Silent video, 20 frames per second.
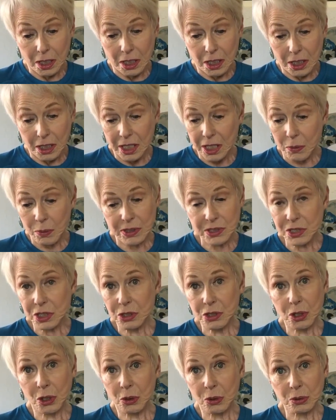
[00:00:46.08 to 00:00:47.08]
He
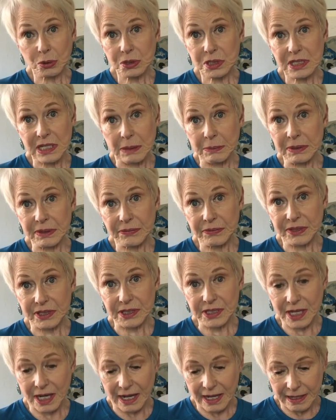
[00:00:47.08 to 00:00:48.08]
wasn't cold some of the
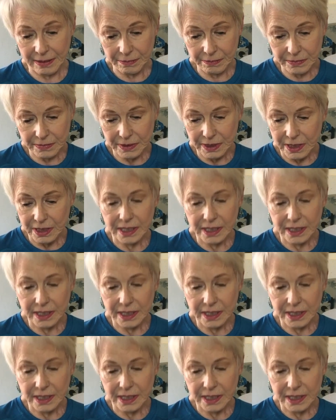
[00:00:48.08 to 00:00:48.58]
time.